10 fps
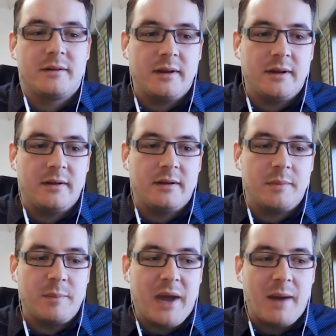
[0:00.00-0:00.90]
it's,
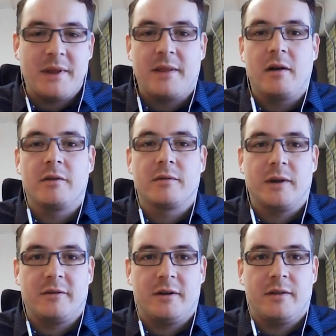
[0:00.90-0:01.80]
it, to be mapping the
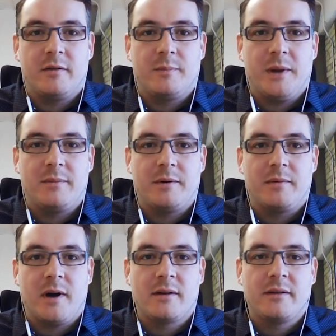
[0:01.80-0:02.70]
alteration of those
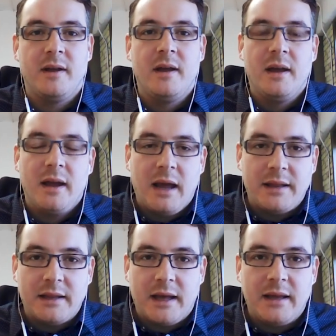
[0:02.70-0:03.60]
basement rocks.
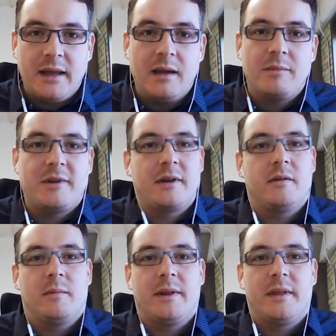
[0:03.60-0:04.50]
And then that E M
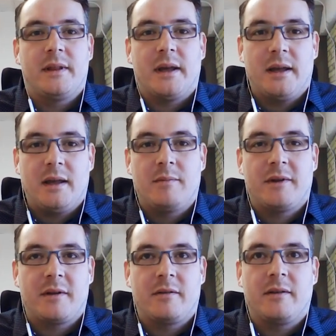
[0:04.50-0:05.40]
signal with it, that
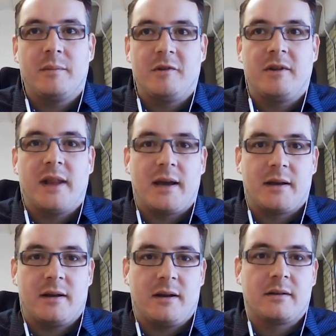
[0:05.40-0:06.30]
E M signal is imaging
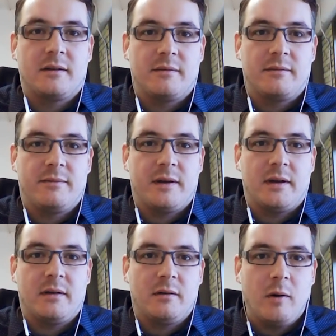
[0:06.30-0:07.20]
that conductive
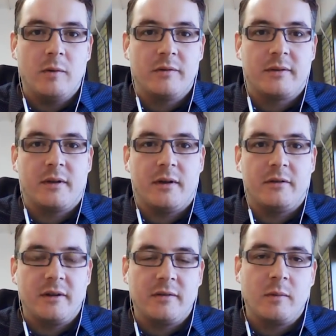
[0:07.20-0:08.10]
uh, host
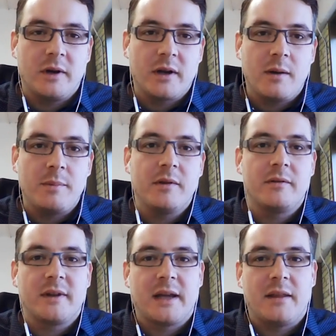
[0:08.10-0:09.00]
lithology. So when you
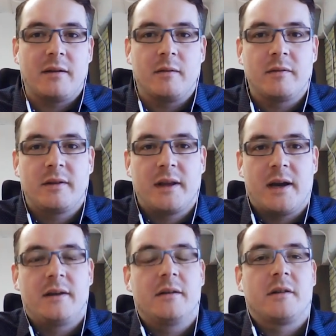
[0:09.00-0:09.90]
couple those together, those are
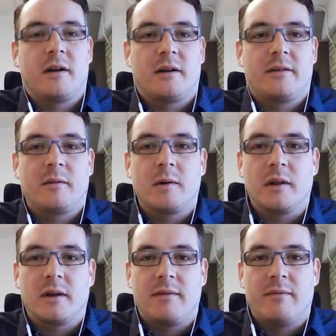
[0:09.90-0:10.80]
the ideal targets that
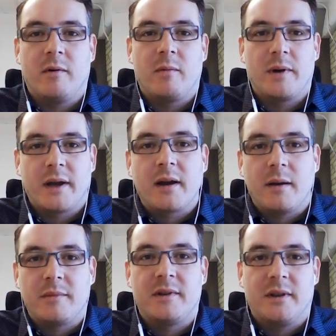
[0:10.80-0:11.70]
we're looking for when
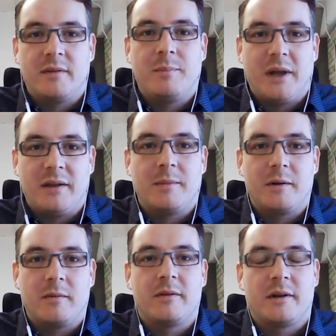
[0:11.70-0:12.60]
it comes to these
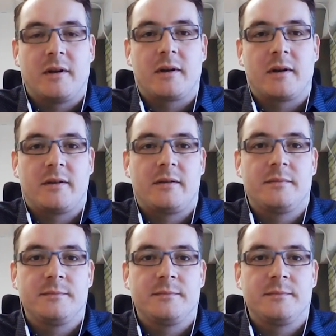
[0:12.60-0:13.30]
basement hosted targets.